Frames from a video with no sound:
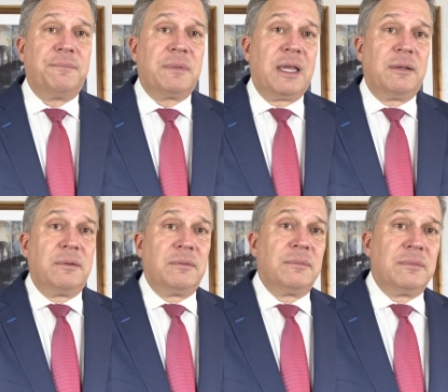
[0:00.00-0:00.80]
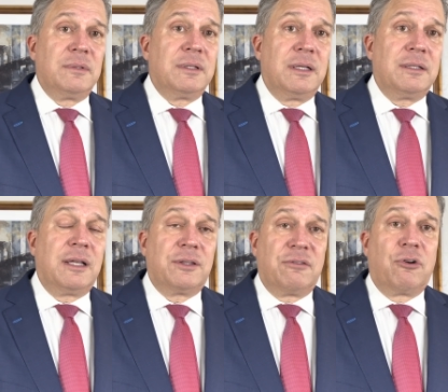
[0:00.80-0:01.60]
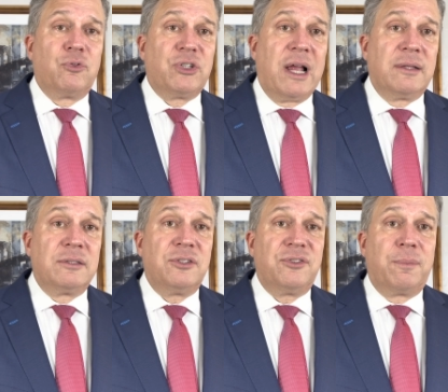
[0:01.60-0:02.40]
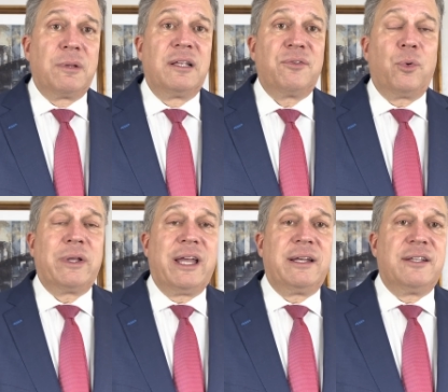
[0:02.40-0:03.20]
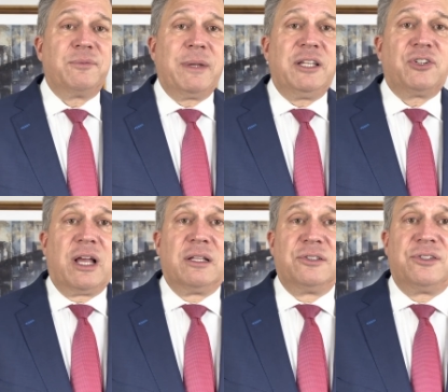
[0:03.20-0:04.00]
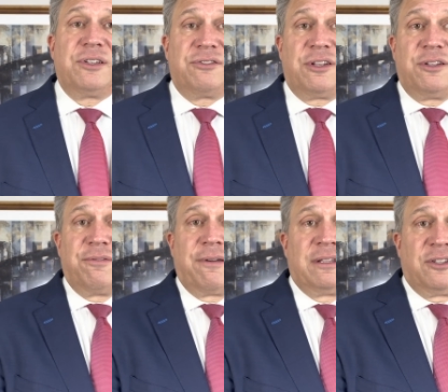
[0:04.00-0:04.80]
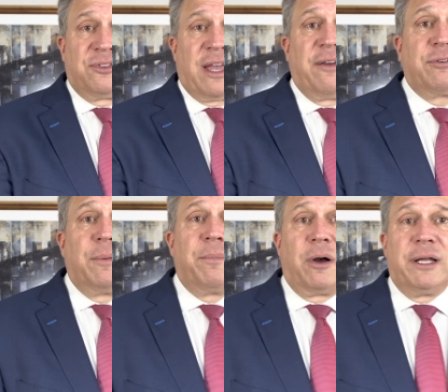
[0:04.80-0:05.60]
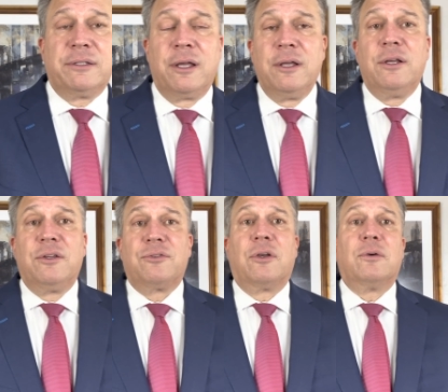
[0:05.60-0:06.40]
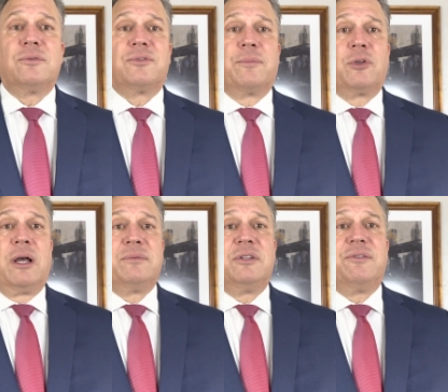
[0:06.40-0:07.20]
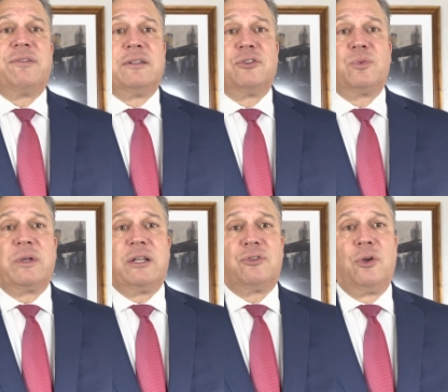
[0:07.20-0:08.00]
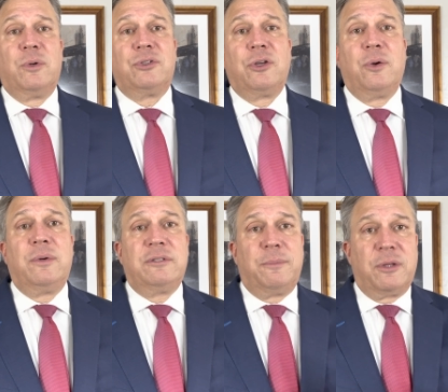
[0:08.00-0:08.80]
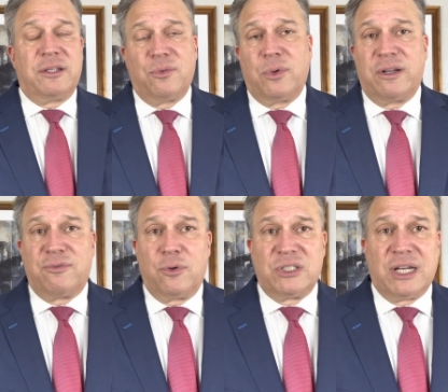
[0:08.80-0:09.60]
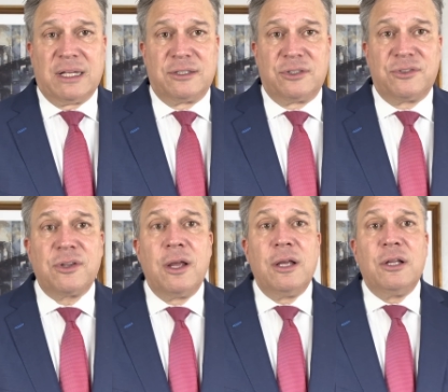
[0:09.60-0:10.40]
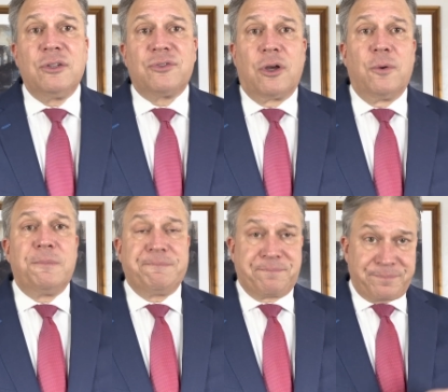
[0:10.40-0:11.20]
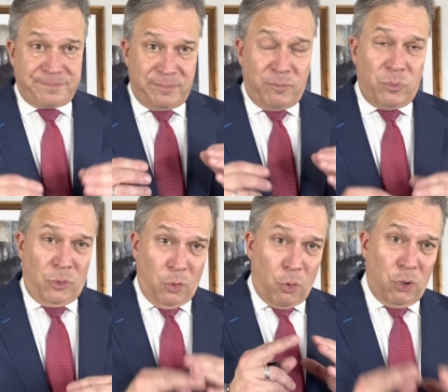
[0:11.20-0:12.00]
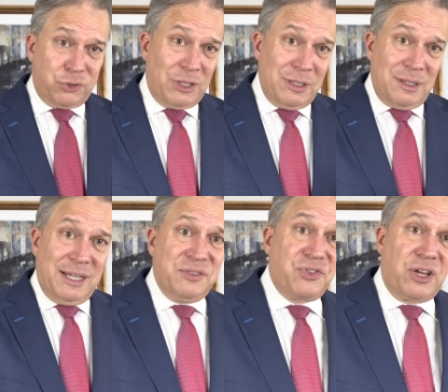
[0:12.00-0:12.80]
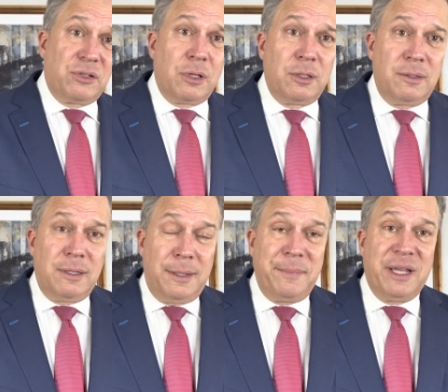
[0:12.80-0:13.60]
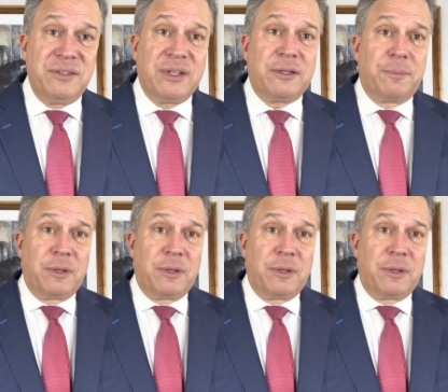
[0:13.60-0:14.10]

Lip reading: get their own challenges, the plaintiff will get as many challenges as the defendants have combined. So sometimes the defendants will get 2 and 2, and the plaintiff will get 4 challenges. So alternately and singularly means that if